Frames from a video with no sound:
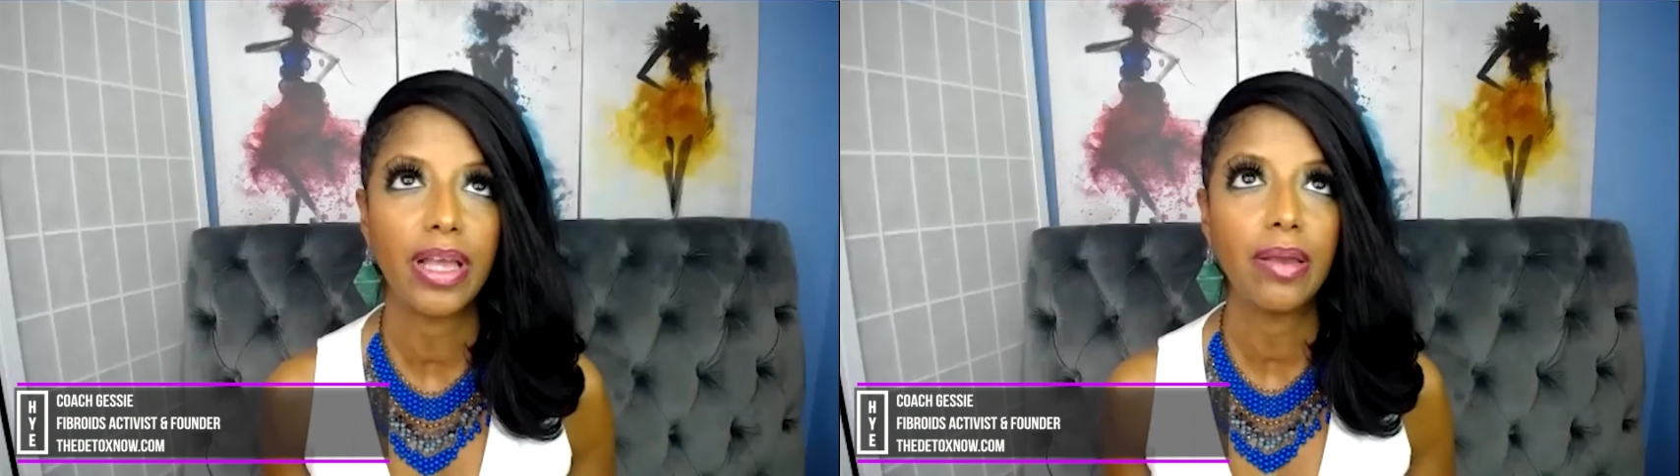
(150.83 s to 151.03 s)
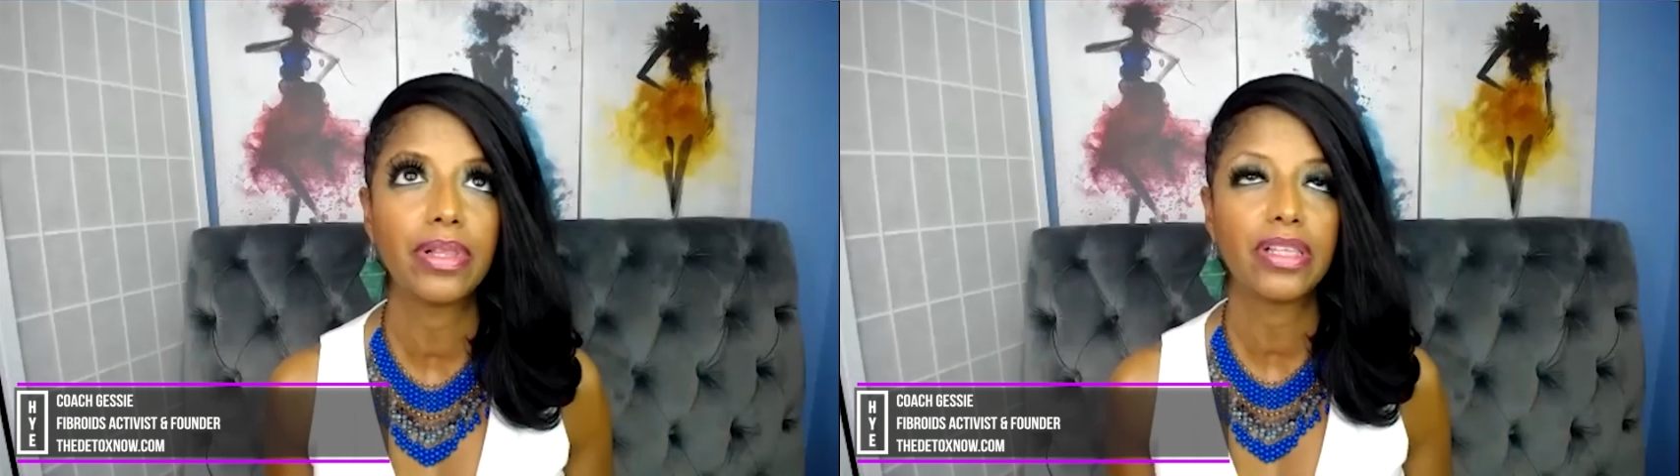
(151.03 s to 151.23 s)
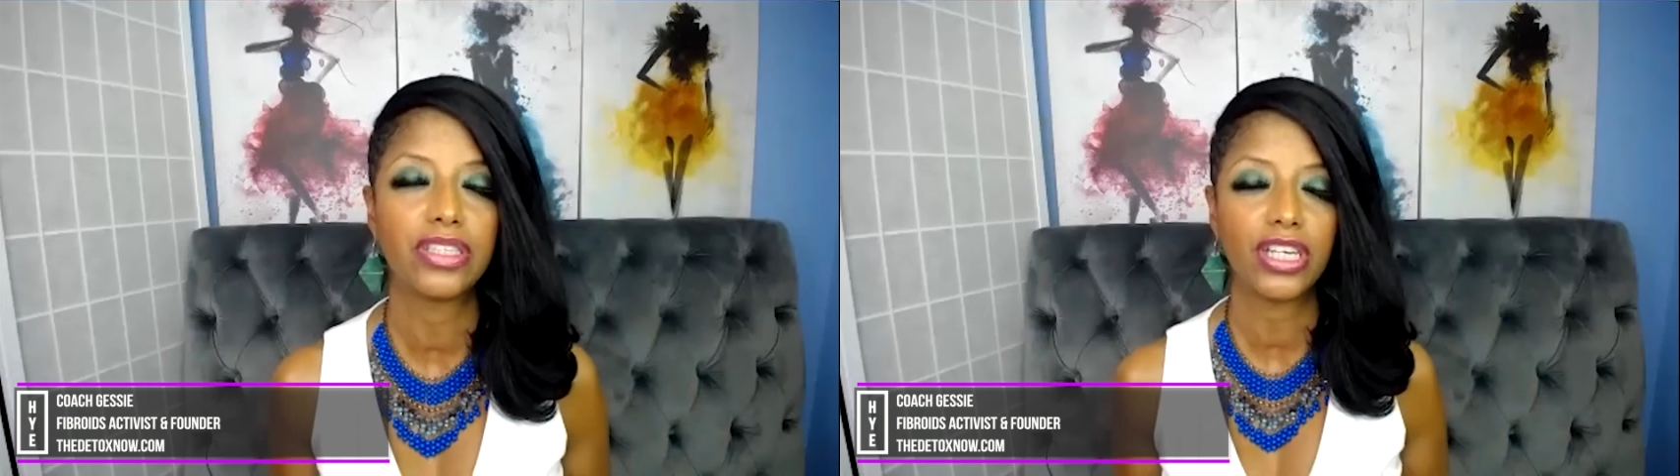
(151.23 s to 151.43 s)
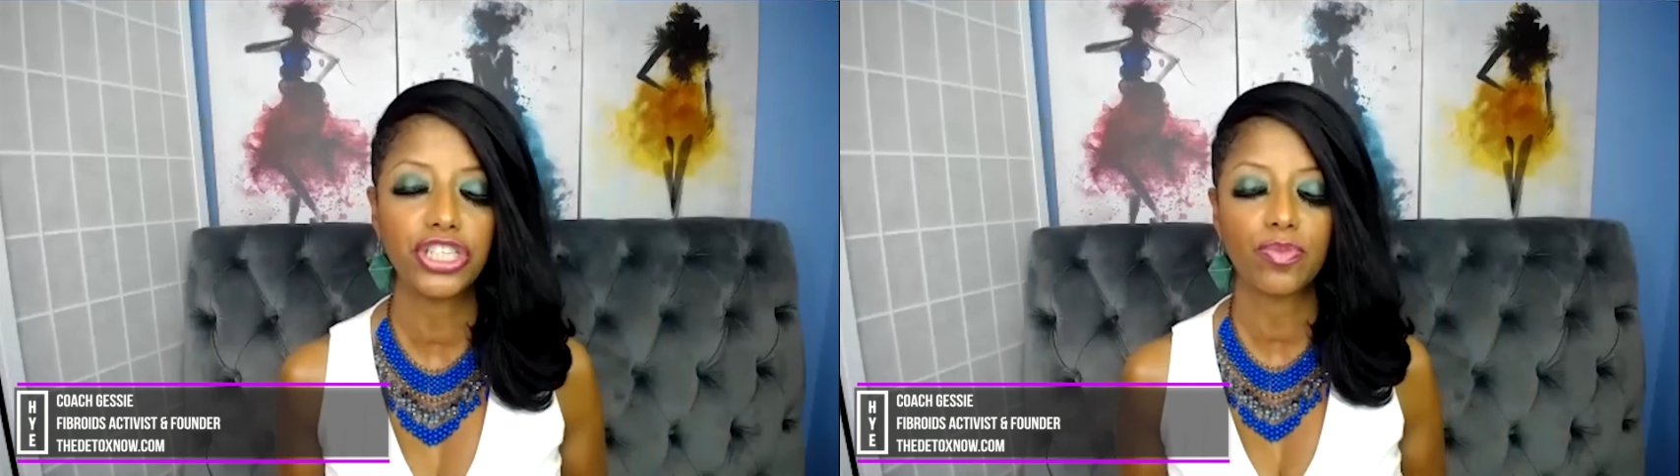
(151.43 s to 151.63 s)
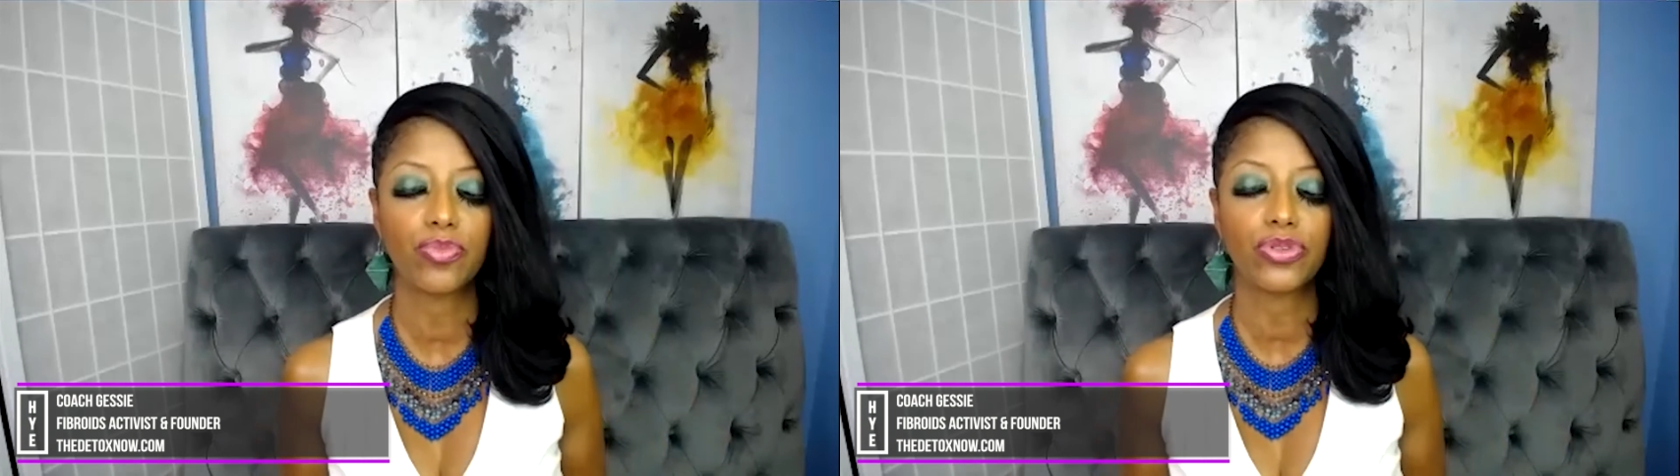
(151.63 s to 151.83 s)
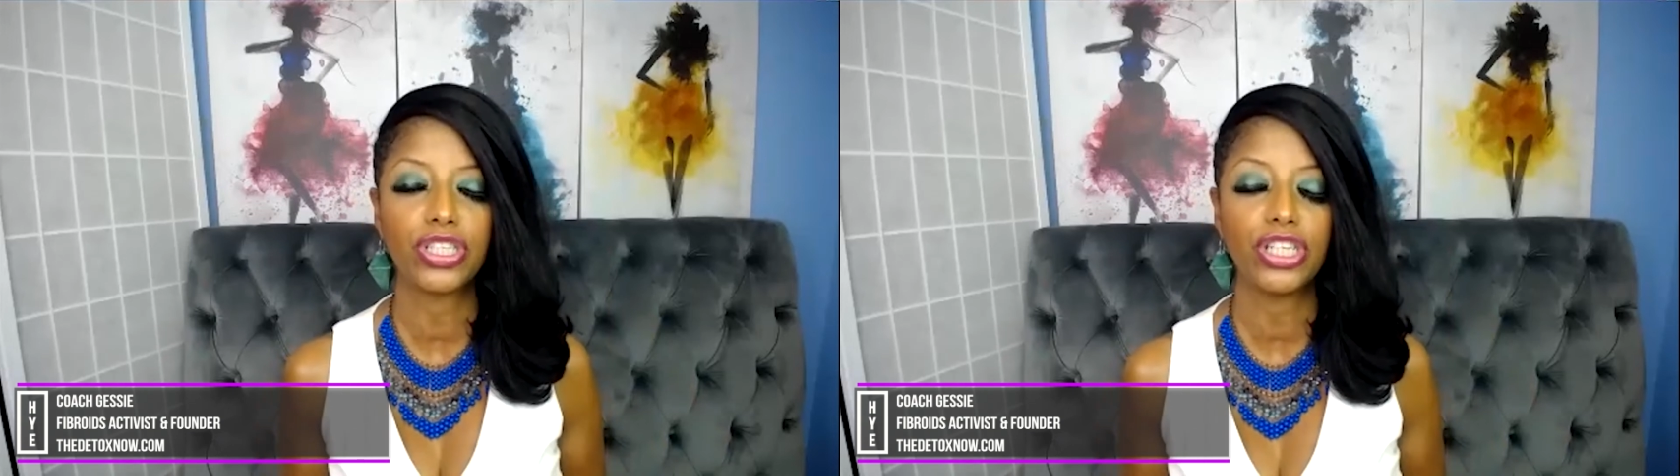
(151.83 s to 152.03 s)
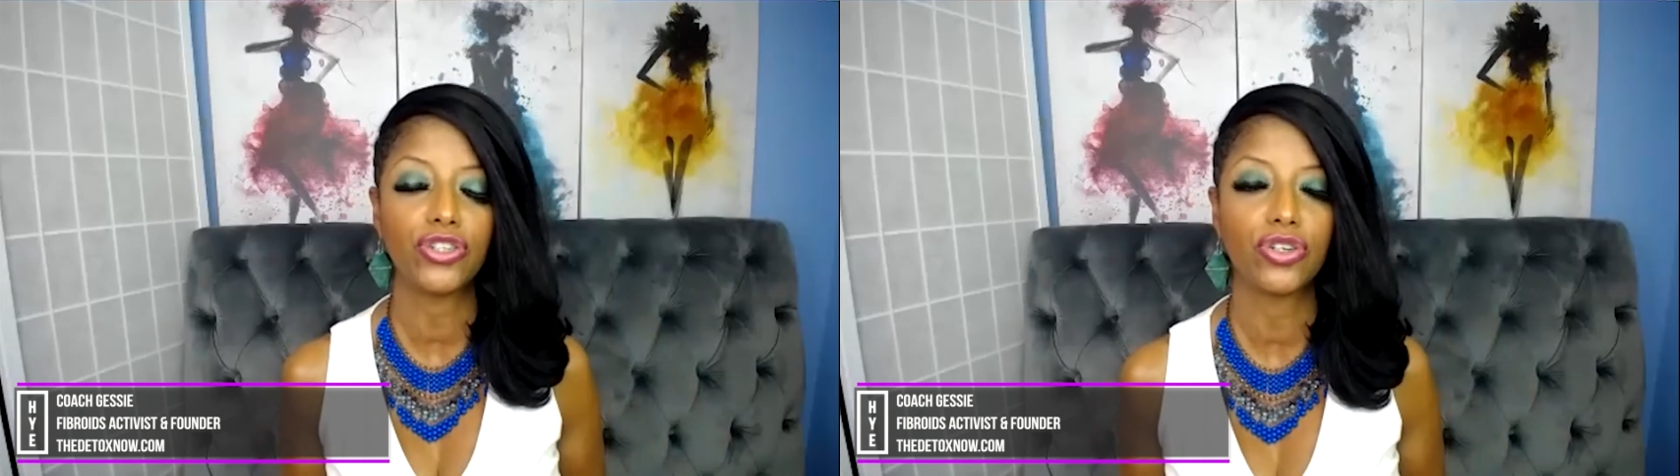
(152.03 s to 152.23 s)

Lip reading: embolization procedure.